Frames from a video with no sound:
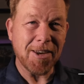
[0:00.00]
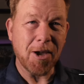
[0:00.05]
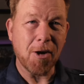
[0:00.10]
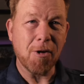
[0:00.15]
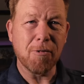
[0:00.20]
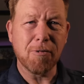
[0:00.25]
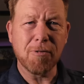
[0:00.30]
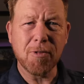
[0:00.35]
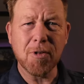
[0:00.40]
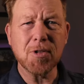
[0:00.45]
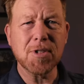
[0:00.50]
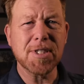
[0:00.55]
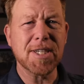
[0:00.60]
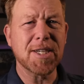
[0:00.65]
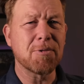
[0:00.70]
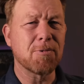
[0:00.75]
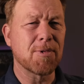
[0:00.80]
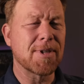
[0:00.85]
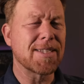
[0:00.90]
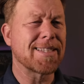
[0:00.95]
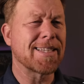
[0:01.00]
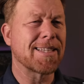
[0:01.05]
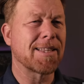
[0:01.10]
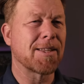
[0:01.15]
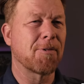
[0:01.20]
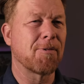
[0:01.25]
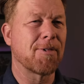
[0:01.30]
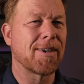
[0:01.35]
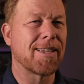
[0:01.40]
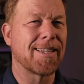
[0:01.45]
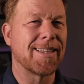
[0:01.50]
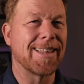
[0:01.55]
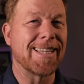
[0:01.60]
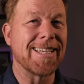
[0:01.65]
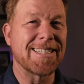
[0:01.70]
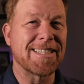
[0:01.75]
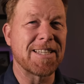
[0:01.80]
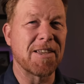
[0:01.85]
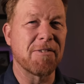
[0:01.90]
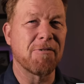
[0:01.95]
note, Fuji recently
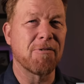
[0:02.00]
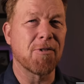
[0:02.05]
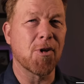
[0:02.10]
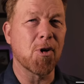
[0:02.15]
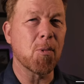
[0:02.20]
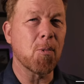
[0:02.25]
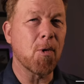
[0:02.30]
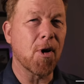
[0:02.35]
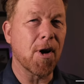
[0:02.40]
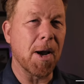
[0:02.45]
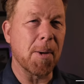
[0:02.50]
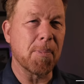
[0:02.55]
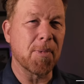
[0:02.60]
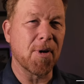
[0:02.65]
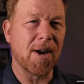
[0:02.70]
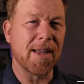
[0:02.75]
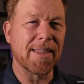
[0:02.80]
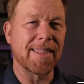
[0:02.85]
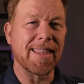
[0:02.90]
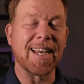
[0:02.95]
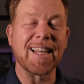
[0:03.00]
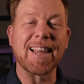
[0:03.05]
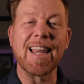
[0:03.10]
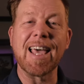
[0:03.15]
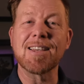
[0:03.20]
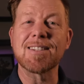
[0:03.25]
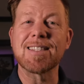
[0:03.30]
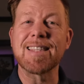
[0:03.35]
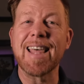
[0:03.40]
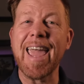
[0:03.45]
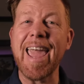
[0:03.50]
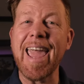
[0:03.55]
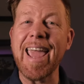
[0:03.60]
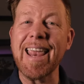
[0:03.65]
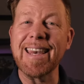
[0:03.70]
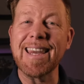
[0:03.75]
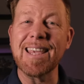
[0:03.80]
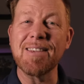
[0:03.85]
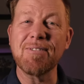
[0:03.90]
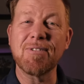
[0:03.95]
released a firmware upgrade that allows the
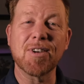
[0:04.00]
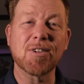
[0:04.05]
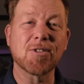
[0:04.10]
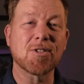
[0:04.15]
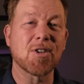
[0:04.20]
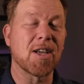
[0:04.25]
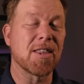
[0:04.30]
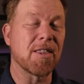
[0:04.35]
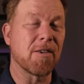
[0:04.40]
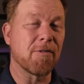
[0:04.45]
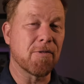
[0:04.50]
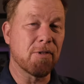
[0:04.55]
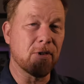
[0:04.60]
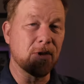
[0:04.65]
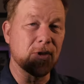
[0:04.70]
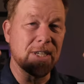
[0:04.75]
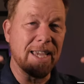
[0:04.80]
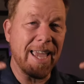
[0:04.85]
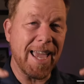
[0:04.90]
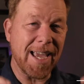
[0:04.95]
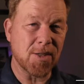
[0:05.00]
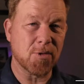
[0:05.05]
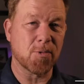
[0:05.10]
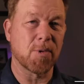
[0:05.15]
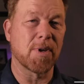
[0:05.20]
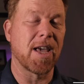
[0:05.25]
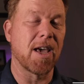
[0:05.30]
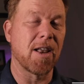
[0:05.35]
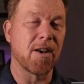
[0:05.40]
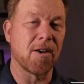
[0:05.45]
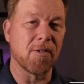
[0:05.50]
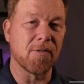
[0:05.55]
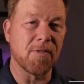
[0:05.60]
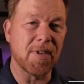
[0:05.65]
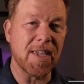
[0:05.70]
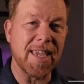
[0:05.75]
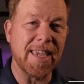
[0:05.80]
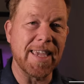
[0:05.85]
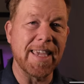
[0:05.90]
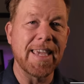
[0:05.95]
N D filter on the Fuji X one hundred
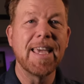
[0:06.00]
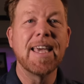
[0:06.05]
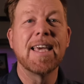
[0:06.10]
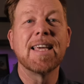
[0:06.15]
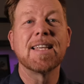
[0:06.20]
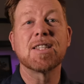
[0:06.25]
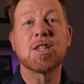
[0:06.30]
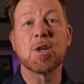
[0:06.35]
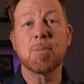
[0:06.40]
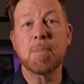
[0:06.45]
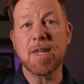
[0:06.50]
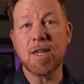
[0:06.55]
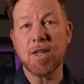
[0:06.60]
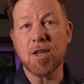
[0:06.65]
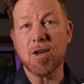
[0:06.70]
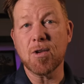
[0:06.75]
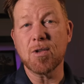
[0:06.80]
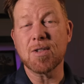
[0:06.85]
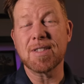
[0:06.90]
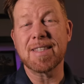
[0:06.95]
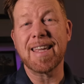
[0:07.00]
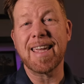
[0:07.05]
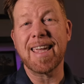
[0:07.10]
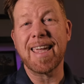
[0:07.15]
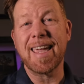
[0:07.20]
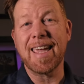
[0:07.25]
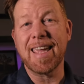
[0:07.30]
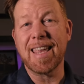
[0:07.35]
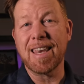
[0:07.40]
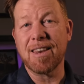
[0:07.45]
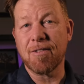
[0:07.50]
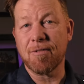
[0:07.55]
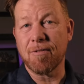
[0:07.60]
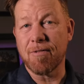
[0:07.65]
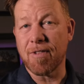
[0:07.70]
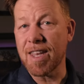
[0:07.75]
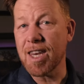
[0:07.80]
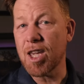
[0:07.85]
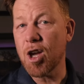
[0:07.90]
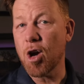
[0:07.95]
V to be used in
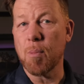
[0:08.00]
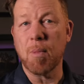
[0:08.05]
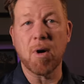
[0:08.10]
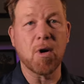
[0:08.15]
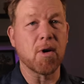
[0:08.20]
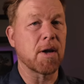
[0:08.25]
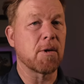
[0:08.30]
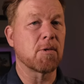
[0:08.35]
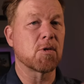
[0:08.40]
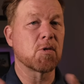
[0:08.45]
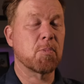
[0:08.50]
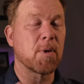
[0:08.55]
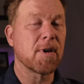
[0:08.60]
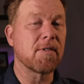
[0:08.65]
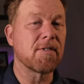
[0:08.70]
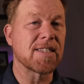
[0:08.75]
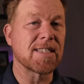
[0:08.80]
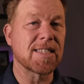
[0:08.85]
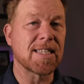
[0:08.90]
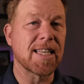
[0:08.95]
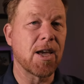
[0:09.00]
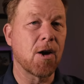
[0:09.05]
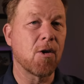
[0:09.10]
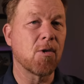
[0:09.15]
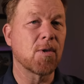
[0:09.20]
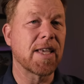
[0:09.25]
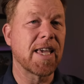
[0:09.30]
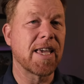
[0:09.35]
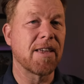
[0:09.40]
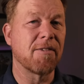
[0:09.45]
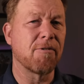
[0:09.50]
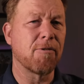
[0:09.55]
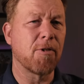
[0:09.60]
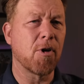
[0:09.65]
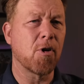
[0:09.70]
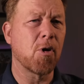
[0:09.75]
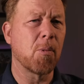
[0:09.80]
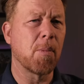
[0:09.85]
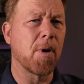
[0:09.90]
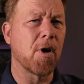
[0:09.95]
video mode. It was previously only in
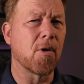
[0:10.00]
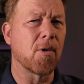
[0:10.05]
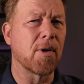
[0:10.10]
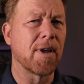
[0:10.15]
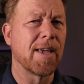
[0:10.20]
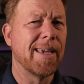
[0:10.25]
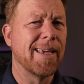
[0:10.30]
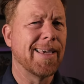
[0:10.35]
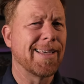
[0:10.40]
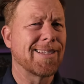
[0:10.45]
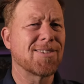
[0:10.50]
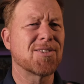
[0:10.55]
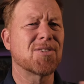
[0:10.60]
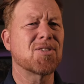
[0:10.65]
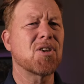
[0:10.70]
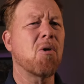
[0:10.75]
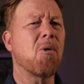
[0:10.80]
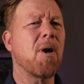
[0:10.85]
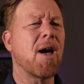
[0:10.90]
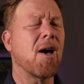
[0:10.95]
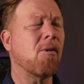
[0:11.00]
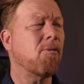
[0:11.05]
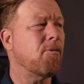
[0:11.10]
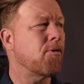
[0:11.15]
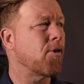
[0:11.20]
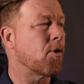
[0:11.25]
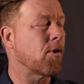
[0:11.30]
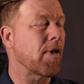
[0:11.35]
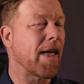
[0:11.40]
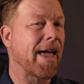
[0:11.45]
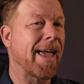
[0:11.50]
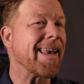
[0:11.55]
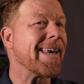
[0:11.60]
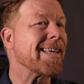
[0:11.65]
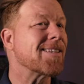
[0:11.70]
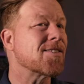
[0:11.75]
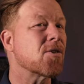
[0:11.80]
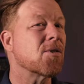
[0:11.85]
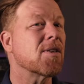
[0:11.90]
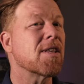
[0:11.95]
photo mode. So helpful, and
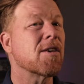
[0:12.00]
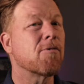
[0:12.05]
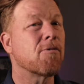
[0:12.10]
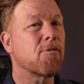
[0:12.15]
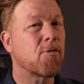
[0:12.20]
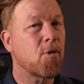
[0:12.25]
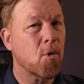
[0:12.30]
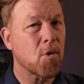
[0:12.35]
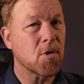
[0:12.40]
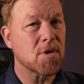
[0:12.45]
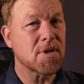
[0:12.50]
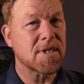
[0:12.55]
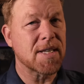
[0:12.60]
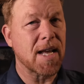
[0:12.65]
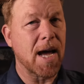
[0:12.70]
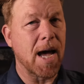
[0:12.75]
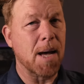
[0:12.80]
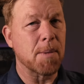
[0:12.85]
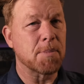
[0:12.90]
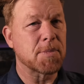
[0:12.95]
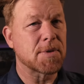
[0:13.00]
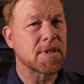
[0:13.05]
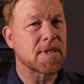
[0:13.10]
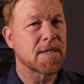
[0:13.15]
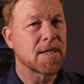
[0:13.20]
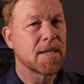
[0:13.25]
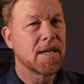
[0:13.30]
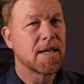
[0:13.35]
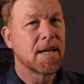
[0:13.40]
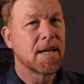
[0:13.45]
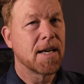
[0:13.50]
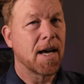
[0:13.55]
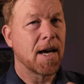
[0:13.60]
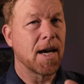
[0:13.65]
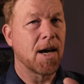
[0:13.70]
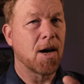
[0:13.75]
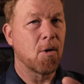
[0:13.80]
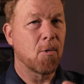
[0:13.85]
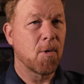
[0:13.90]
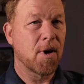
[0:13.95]
it's only four stops.
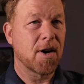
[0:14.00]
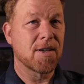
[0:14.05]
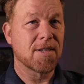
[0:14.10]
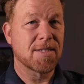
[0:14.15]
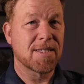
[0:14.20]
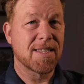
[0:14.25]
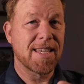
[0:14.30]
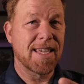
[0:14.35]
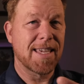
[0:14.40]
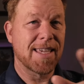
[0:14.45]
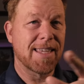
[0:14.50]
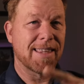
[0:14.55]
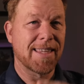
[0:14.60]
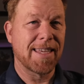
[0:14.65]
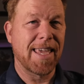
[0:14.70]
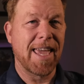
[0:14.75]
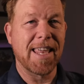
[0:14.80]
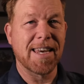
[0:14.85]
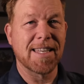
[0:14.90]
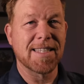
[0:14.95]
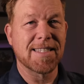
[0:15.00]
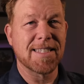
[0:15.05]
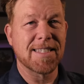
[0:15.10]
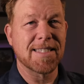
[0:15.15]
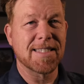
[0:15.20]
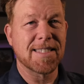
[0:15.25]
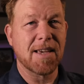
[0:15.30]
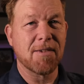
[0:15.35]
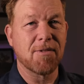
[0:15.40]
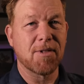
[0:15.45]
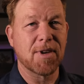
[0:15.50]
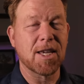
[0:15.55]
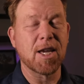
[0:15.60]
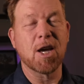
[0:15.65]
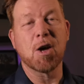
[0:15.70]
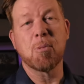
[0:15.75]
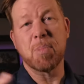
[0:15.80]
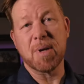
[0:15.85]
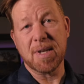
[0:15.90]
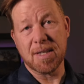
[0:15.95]
Uh, whereas the Canon C seventy,
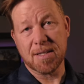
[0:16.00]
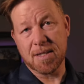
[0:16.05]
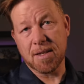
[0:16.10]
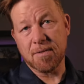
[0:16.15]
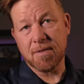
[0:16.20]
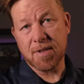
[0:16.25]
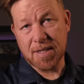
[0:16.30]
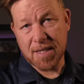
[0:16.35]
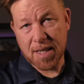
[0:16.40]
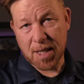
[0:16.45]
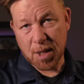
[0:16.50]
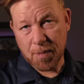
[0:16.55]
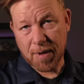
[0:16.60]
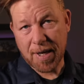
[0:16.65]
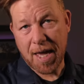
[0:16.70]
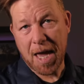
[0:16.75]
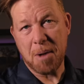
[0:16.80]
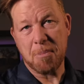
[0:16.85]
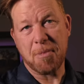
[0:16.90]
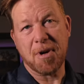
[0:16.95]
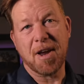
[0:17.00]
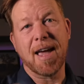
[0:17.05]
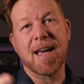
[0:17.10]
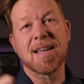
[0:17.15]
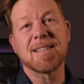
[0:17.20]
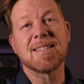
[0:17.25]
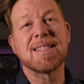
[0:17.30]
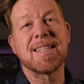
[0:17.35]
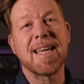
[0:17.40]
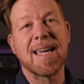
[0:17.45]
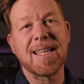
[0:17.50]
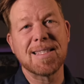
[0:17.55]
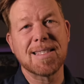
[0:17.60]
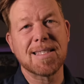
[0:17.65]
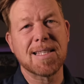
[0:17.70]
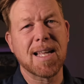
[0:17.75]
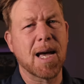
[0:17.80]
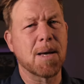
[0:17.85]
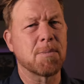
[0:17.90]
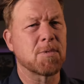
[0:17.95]
a beast of a cinema camera, has ten
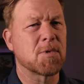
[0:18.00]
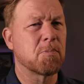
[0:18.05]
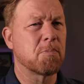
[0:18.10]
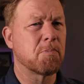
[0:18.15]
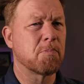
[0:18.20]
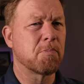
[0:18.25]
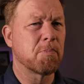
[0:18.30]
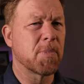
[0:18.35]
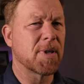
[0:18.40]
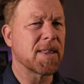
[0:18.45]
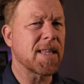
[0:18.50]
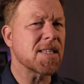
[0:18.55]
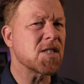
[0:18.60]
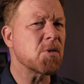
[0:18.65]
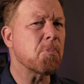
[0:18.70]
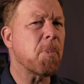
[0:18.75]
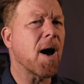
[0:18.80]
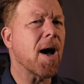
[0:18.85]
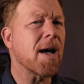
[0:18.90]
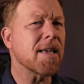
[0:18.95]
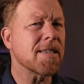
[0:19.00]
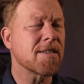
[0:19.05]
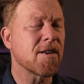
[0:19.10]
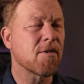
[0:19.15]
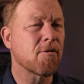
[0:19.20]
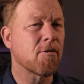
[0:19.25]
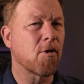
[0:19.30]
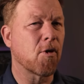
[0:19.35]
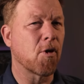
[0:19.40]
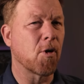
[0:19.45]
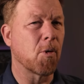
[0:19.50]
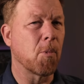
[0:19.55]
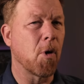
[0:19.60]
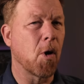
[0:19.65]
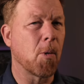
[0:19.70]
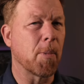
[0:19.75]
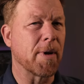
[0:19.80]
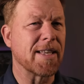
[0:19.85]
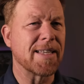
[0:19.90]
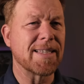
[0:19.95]
stops. But let's pause here for a
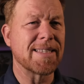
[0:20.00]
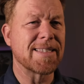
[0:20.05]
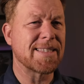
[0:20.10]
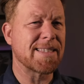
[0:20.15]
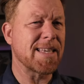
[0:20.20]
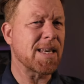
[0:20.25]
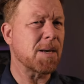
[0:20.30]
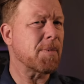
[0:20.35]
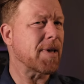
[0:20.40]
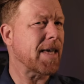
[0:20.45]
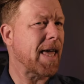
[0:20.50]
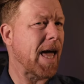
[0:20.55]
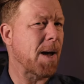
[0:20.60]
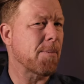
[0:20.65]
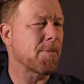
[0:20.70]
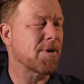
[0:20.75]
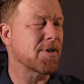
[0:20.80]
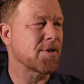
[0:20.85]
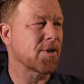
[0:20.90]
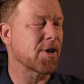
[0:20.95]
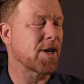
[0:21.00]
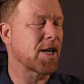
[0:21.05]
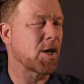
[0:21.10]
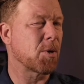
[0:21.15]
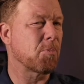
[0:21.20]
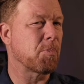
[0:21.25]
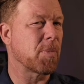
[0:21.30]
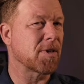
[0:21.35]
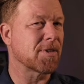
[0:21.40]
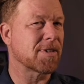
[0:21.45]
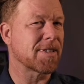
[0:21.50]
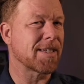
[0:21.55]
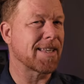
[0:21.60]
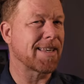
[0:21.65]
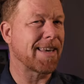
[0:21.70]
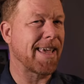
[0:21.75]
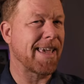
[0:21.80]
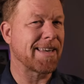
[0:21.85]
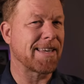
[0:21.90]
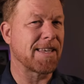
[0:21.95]
moment. Cinema cameras are getting
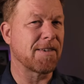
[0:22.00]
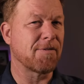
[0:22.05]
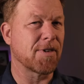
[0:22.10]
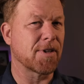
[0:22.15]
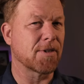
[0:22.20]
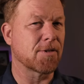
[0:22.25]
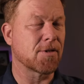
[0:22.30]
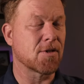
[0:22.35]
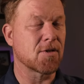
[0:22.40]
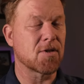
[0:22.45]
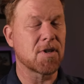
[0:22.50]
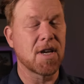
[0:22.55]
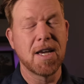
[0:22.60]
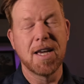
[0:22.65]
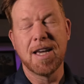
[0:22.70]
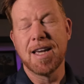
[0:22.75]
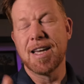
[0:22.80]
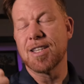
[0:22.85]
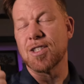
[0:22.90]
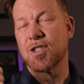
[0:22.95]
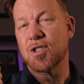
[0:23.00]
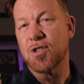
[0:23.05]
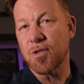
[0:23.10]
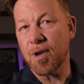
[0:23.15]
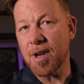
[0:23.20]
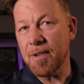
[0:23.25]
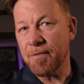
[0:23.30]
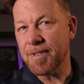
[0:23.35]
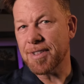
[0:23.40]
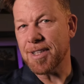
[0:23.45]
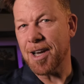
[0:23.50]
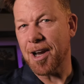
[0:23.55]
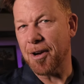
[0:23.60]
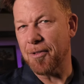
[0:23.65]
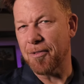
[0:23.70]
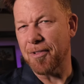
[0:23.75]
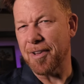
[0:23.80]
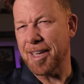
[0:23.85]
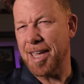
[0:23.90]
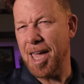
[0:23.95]
built-in N D filters. Street
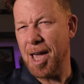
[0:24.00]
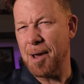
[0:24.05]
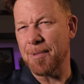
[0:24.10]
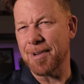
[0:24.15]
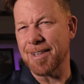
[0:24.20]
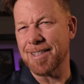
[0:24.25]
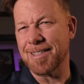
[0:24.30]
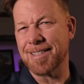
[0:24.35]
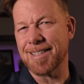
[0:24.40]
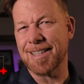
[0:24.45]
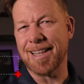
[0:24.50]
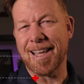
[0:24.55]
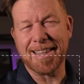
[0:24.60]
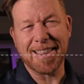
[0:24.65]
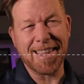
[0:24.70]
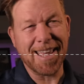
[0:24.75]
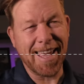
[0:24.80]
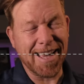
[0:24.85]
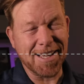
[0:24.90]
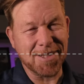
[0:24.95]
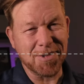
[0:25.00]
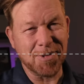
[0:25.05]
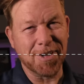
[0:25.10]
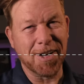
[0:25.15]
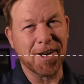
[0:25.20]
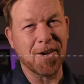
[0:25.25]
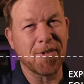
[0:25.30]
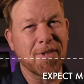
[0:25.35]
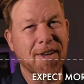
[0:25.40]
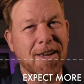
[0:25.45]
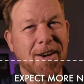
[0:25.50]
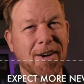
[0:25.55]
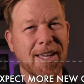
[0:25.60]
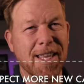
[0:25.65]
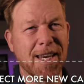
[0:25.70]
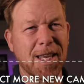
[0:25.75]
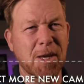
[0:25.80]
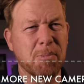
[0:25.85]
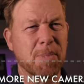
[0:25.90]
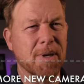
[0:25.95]
photography cameras like the X one hundred V are
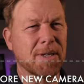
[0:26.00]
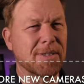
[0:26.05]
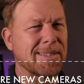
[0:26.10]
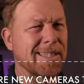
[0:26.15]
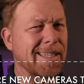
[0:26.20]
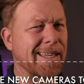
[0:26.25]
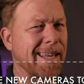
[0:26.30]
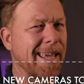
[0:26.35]
getting built-in